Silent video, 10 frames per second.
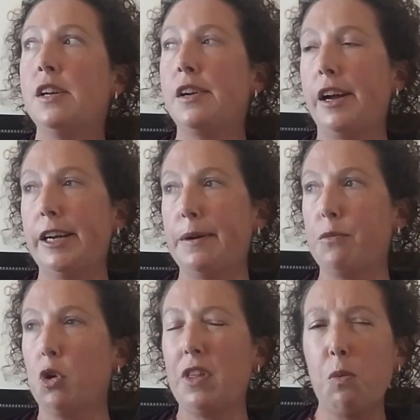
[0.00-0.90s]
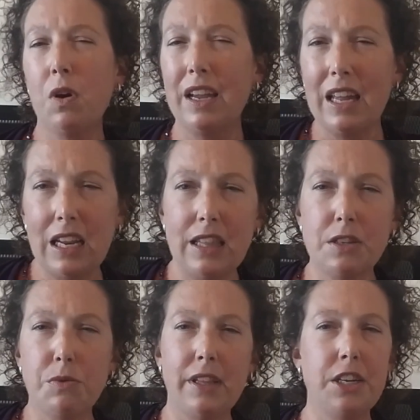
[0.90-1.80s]
um, or they weren't getting
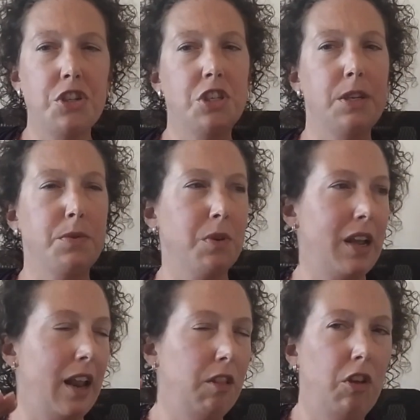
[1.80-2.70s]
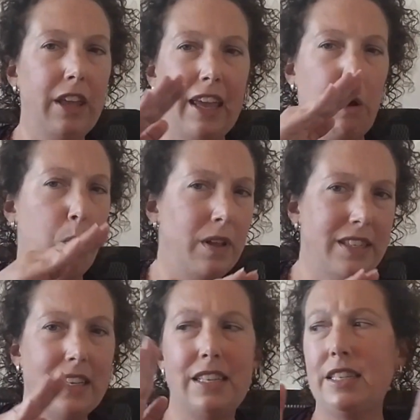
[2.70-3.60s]
these relationships. We were kind of looking at one
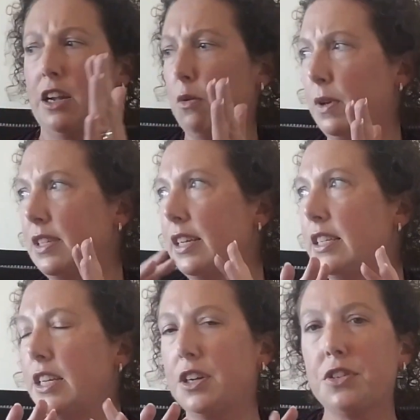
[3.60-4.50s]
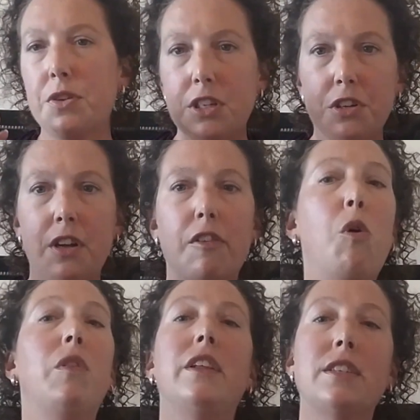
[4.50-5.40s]
slice here and one slice here. So I took a
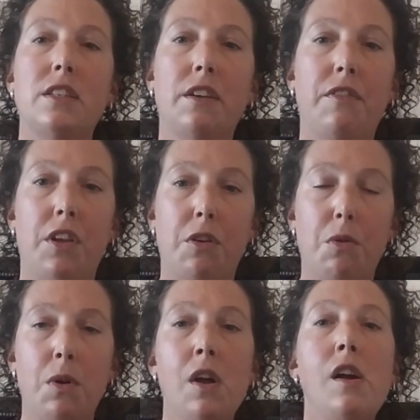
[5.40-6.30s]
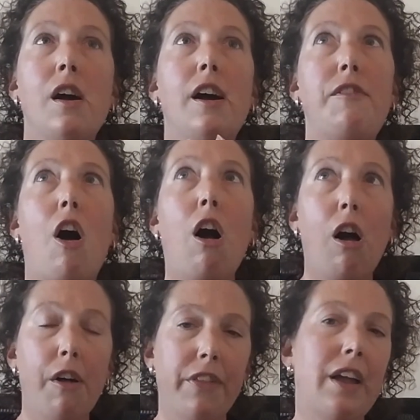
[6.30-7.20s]
holistic view of
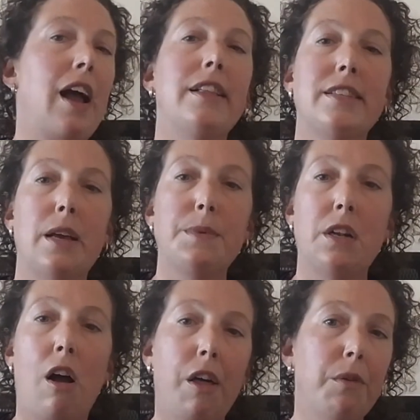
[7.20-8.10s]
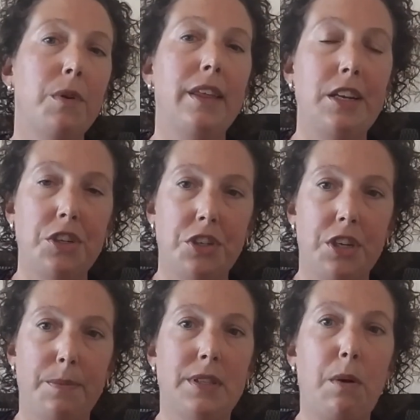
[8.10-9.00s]
all the concepts and all the
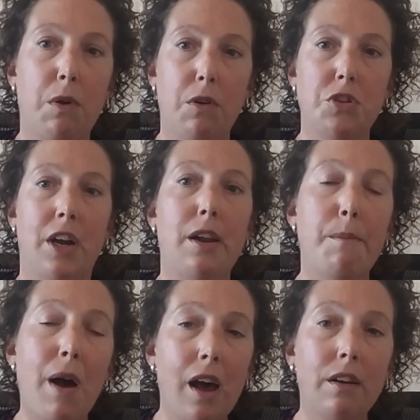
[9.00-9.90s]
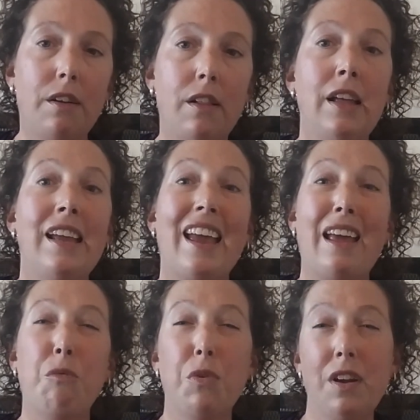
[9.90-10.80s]
relationships that we were trying to model
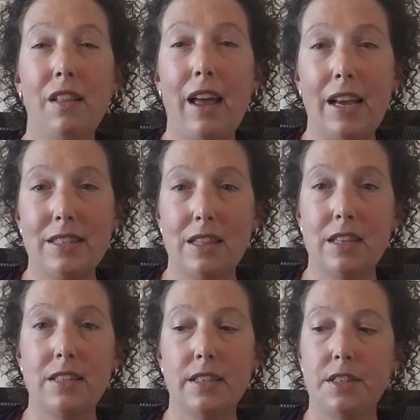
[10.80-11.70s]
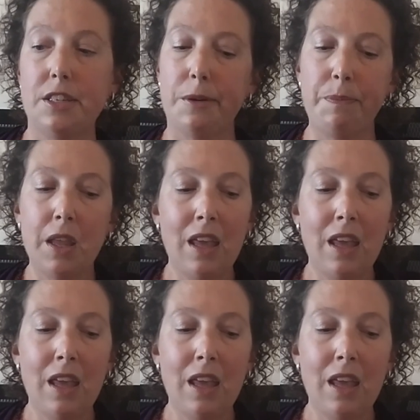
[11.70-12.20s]
and realize in this system.